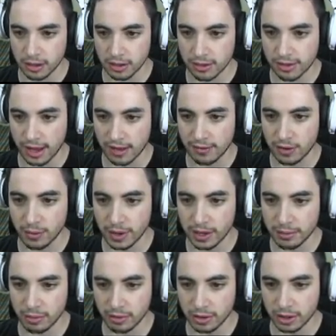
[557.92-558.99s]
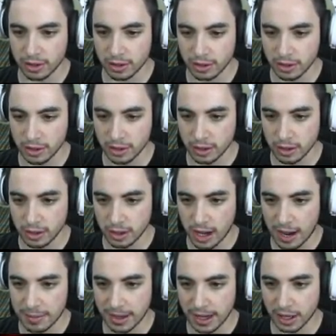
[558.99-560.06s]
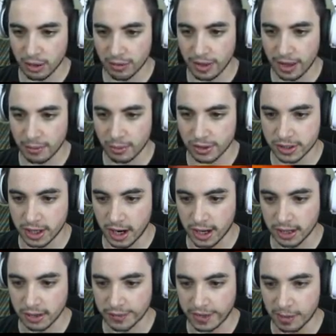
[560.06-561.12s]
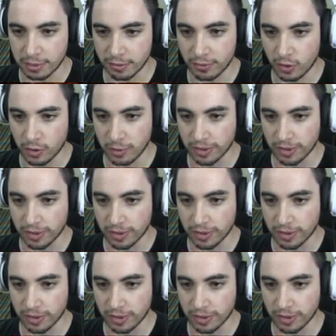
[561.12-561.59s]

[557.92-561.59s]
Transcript: save you anymore? I mean, I know that was kind of like that before,